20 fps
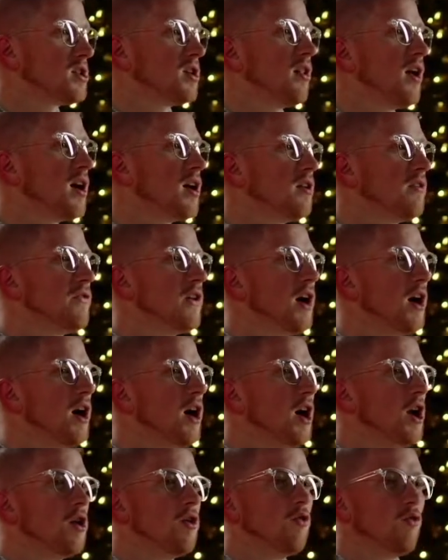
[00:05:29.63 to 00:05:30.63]
A lot of
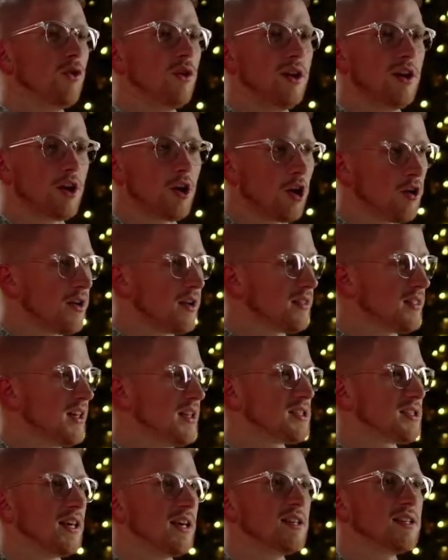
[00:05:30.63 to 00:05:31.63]
reoccurring
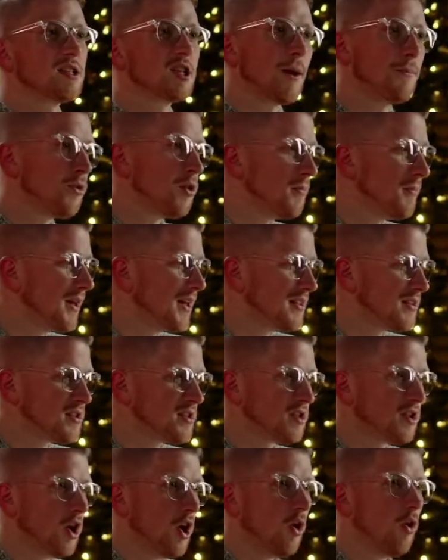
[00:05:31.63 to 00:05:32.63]
things like supplements